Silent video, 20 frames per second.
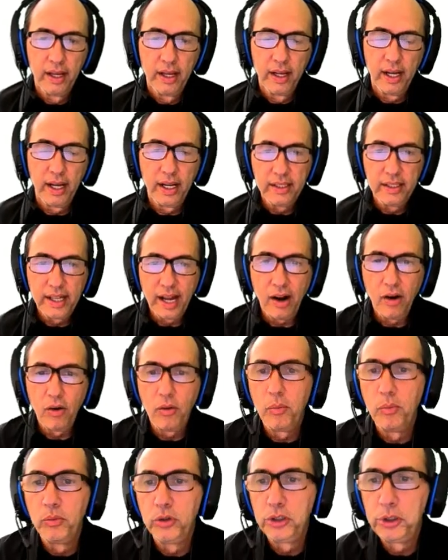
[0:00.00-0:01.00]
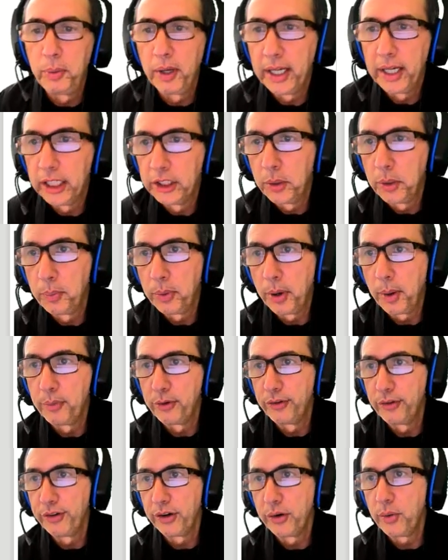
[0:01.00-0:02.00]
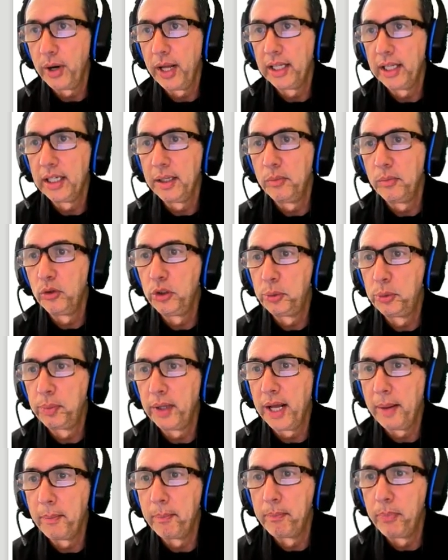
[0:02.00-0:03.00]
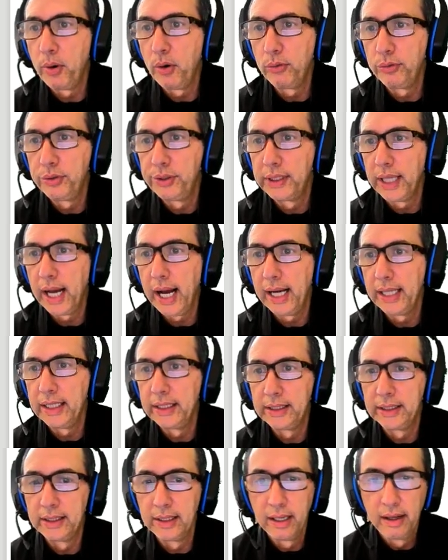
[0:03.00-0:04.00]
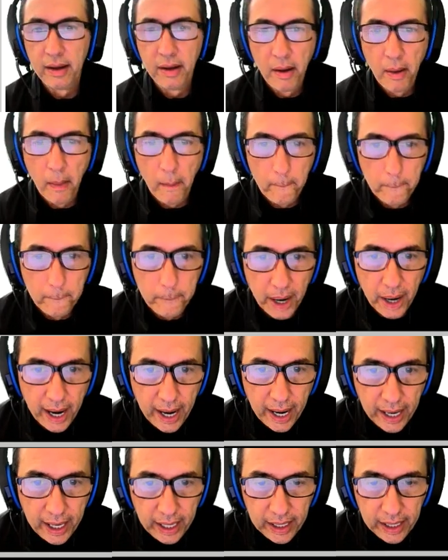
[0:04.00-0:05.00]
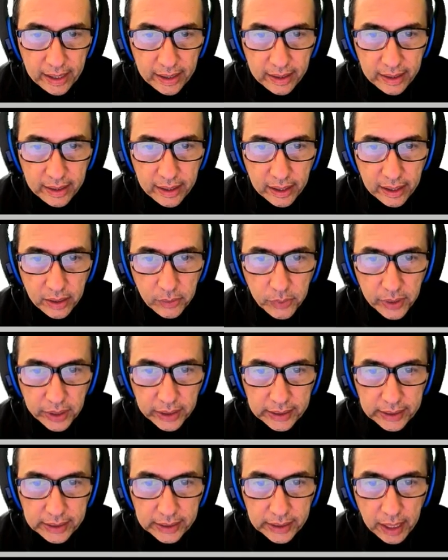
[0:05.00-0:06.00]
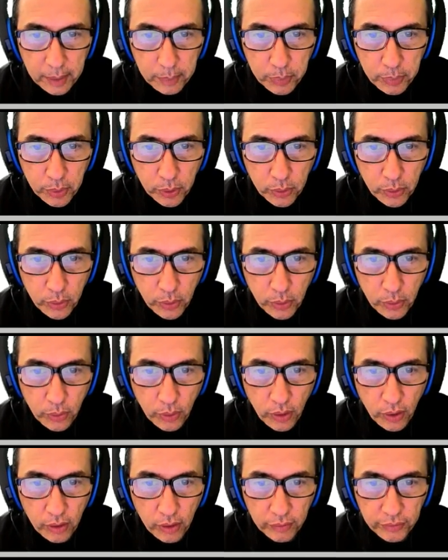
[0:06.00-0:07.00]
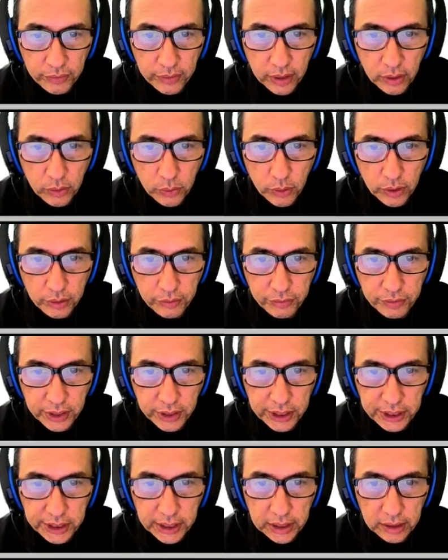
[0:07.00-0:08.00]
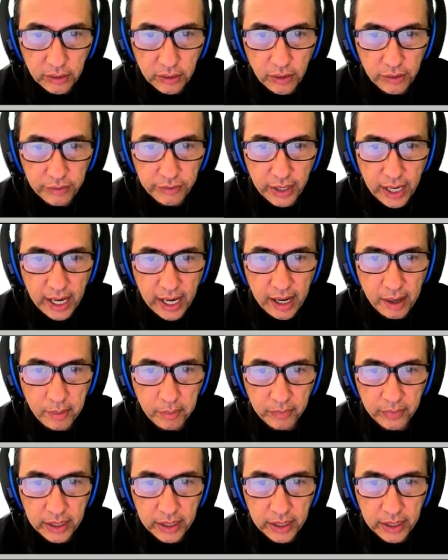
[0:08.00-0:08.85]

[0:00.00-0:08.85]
And now multiplication property of equality, multiply both sides by the reciprocal of the coefficient of m.